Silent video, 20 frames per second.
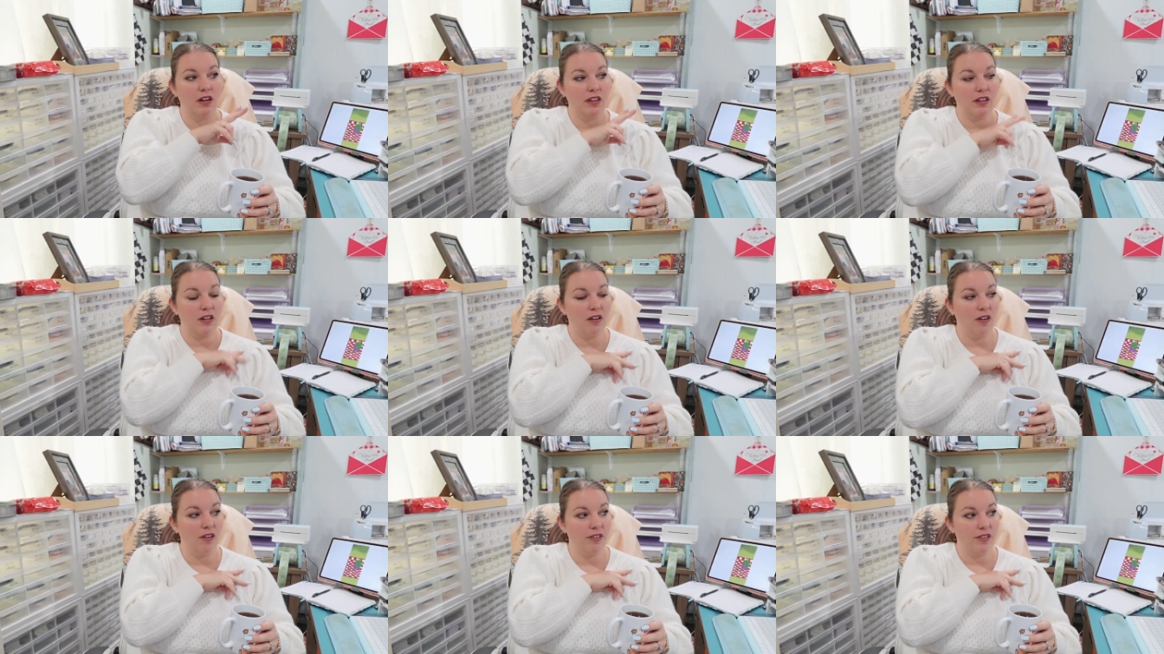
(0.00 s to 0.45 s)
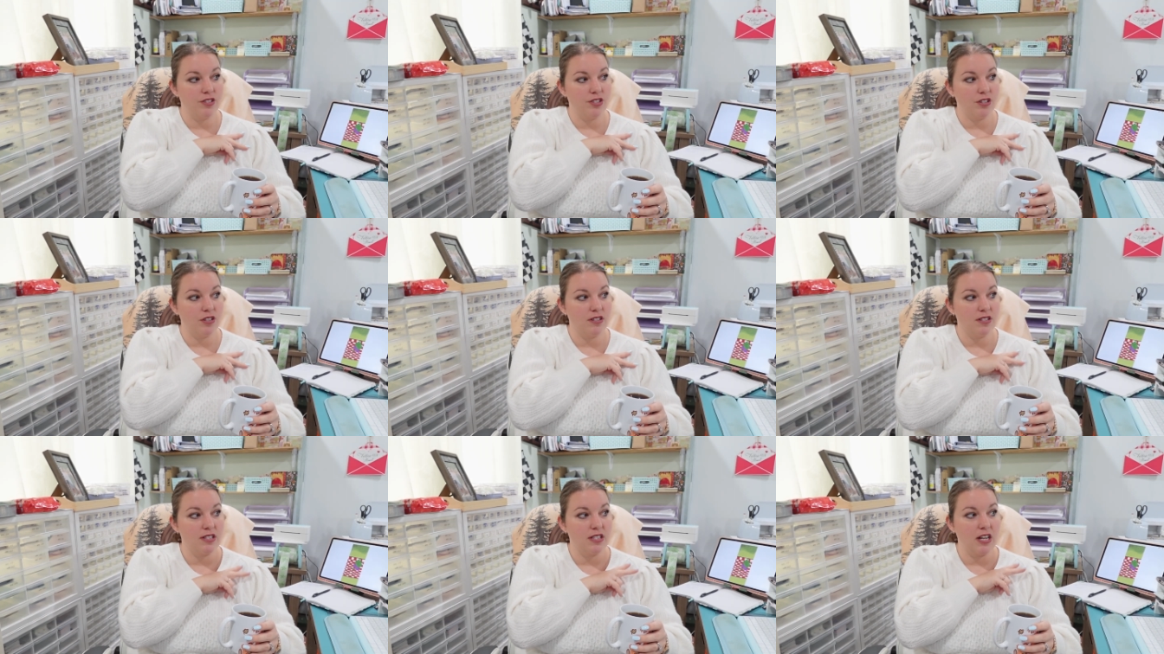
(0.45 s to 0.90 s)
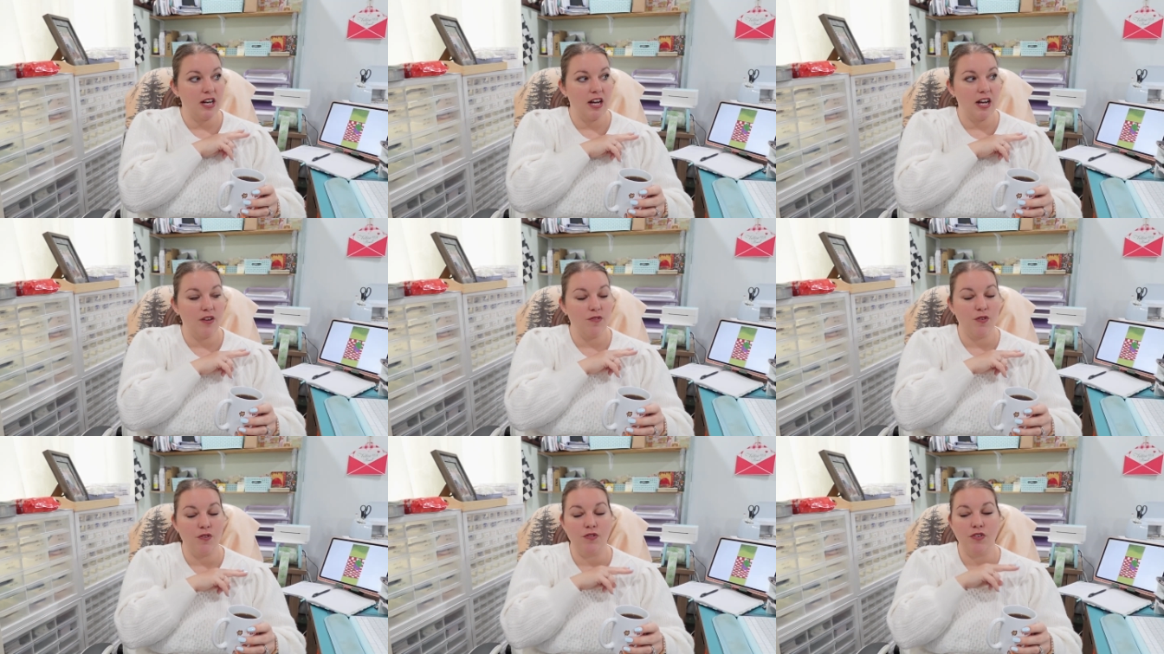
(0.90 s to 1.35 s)
and then all the shirts that I
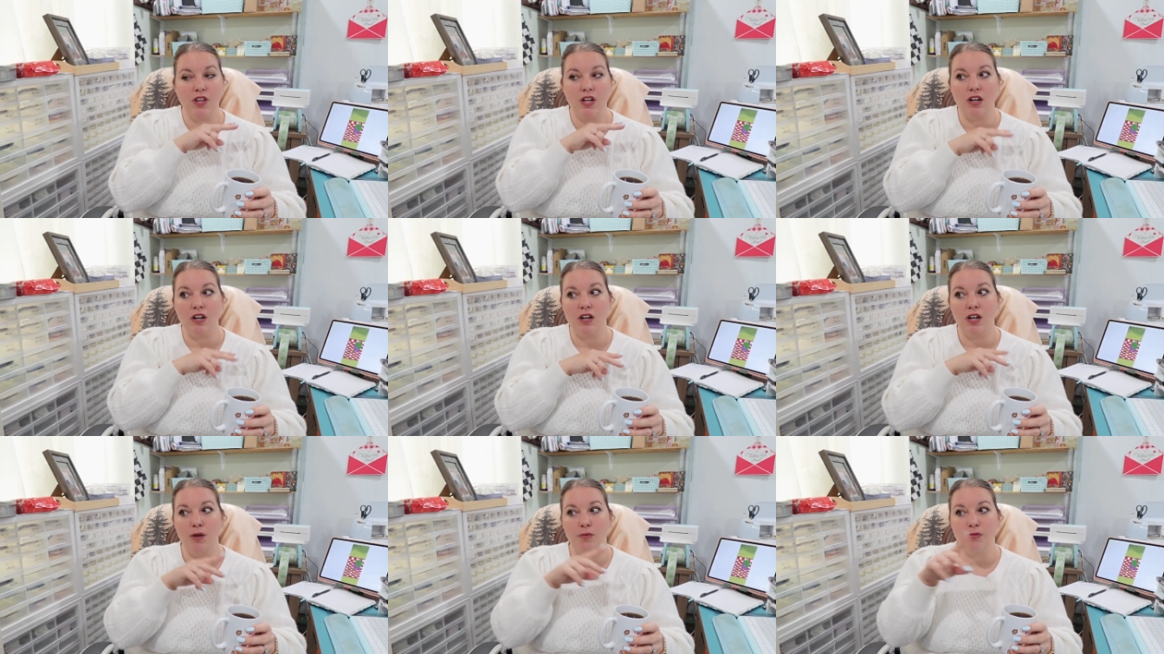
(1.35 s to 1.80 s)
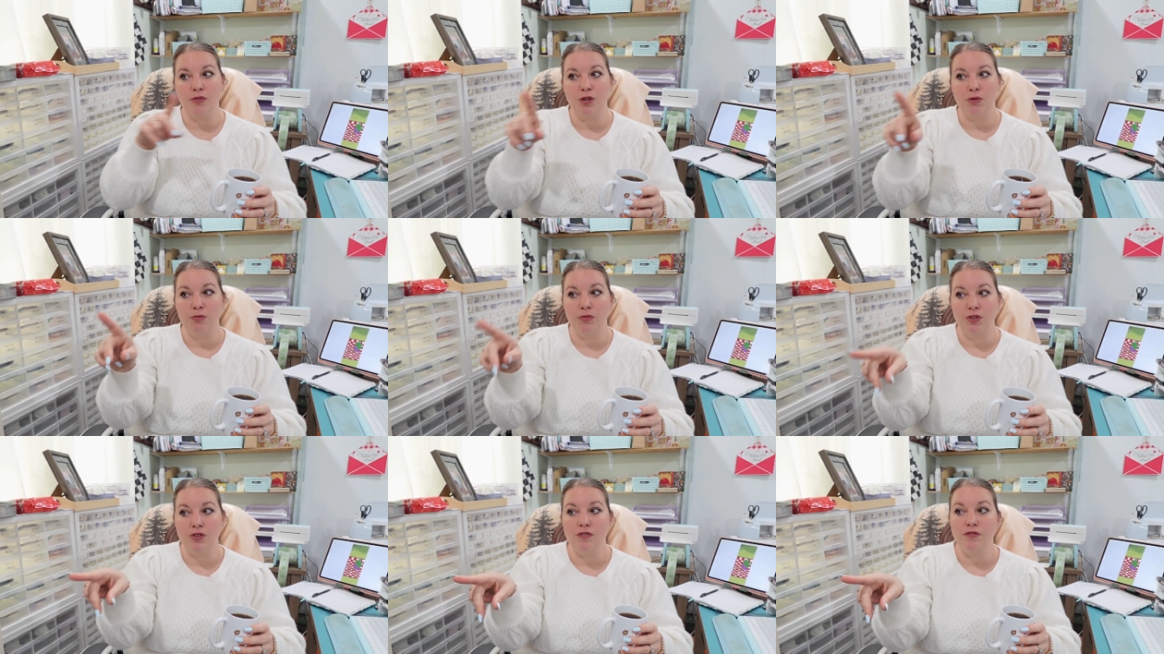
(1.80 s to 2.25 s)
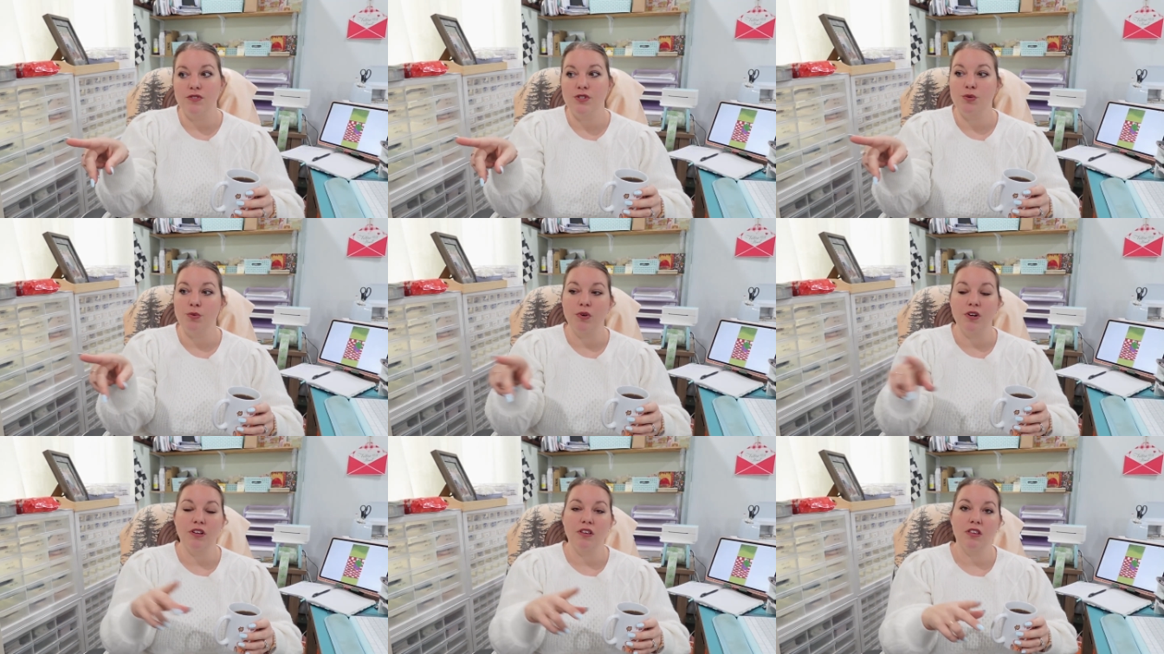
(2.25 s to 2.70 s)
have over there I'm going to move
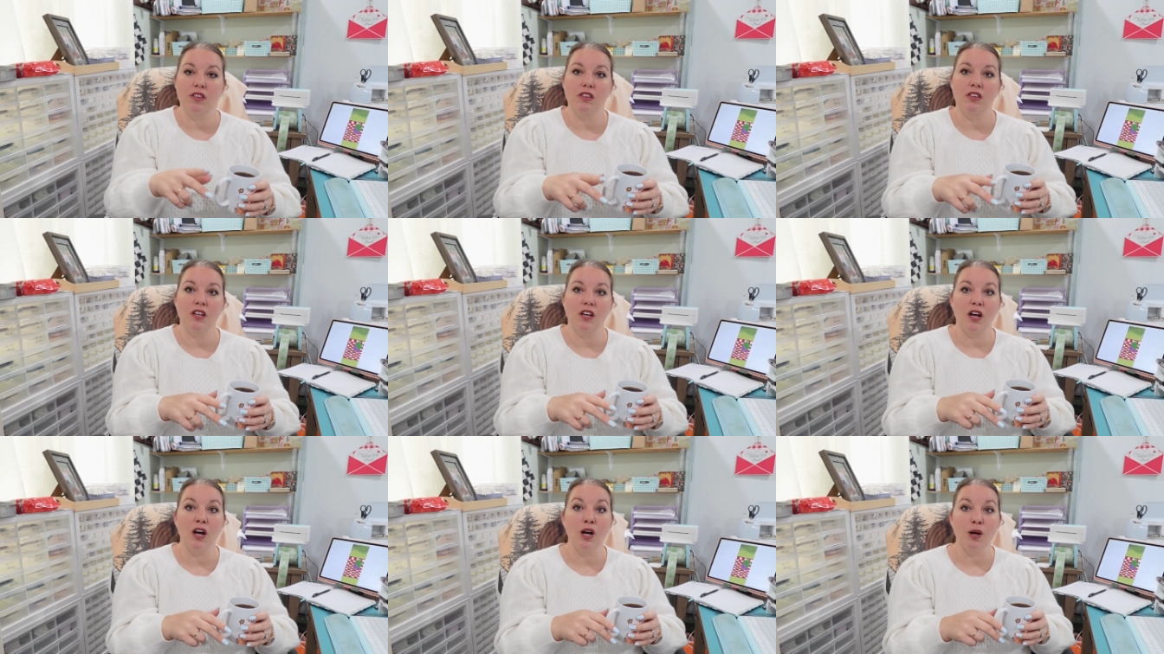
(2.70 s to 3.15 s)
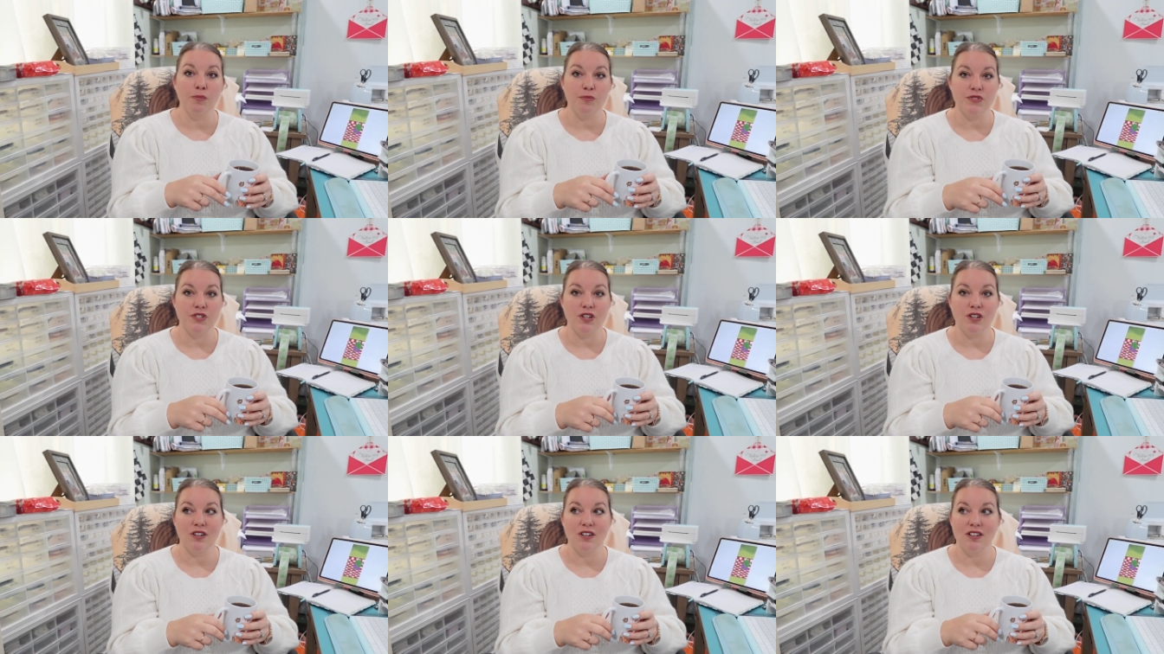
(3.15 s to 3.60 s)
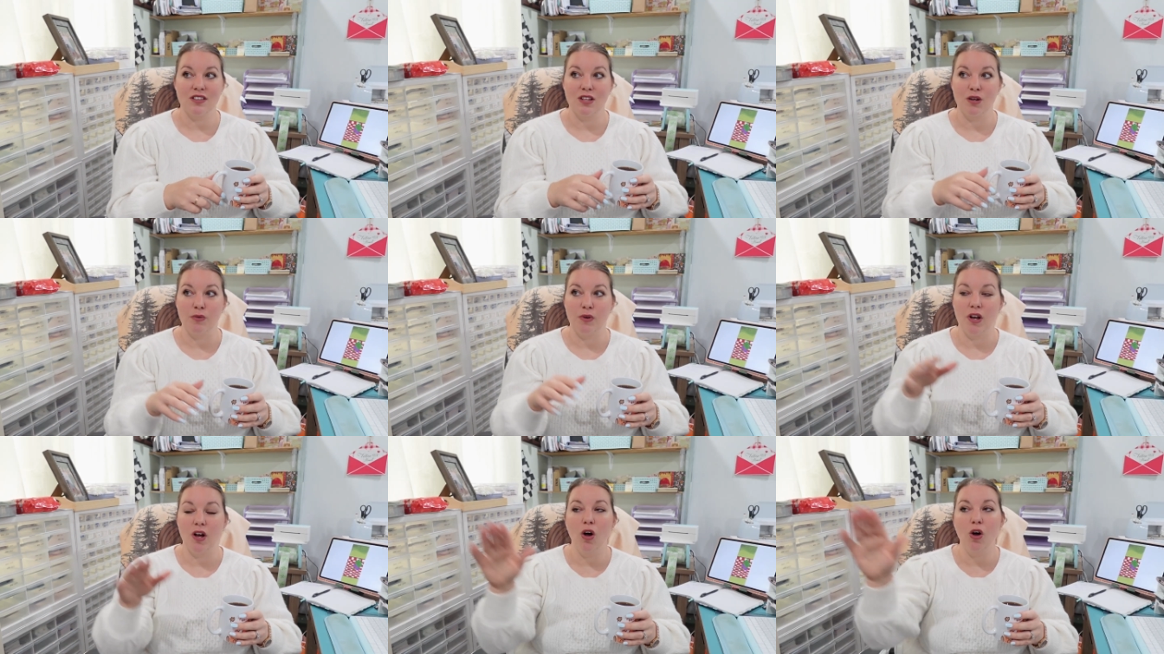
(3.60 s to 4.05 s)
to where the cups are.
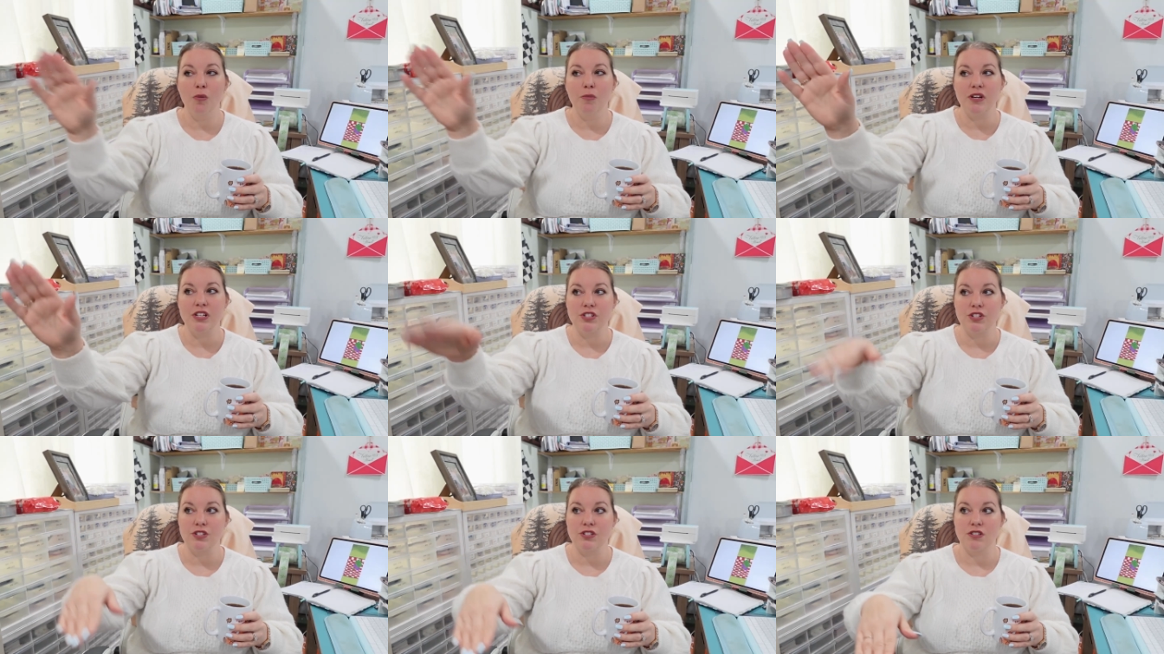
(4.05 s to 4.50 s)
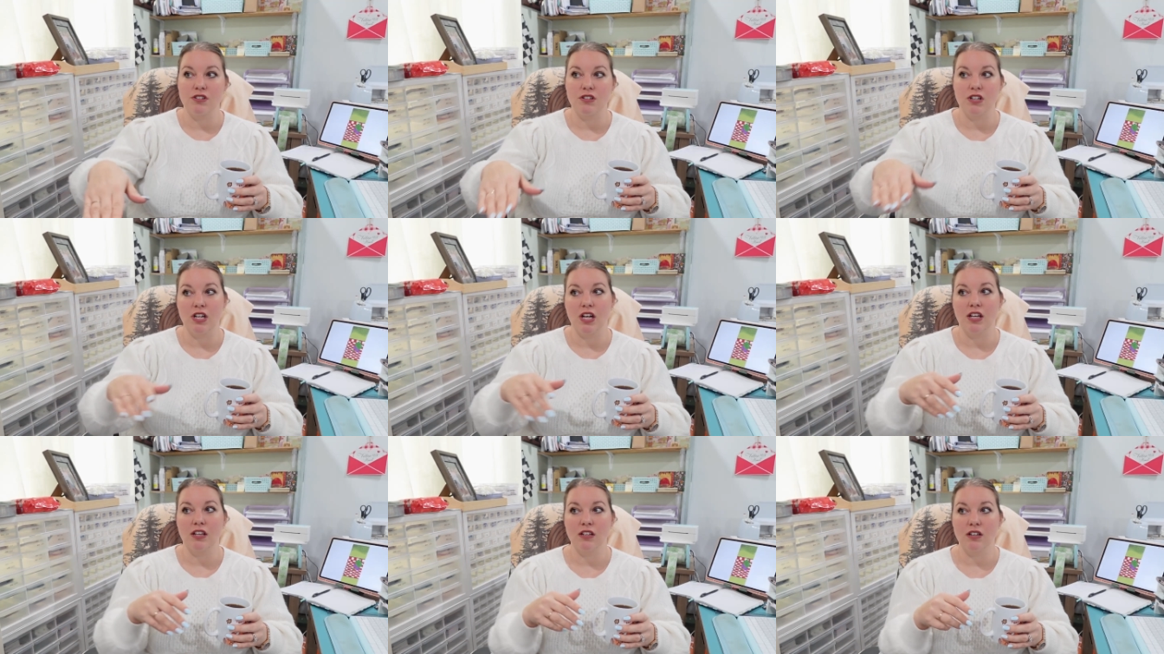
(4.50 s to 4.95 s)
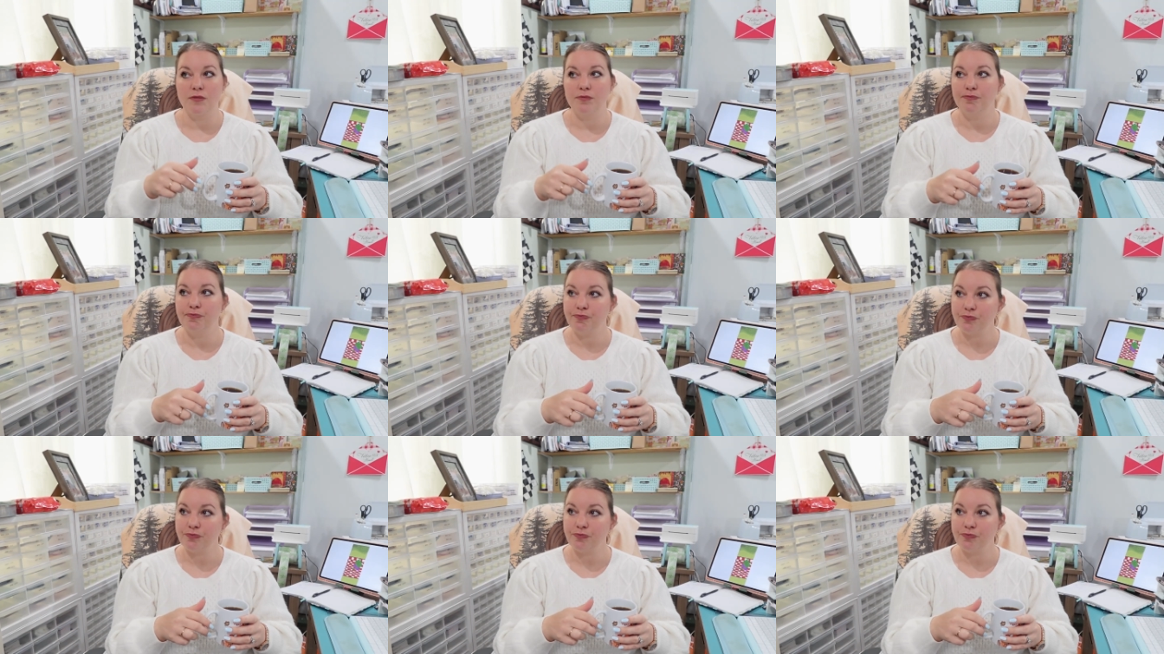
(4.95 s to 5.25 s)
That way all my shirts are together,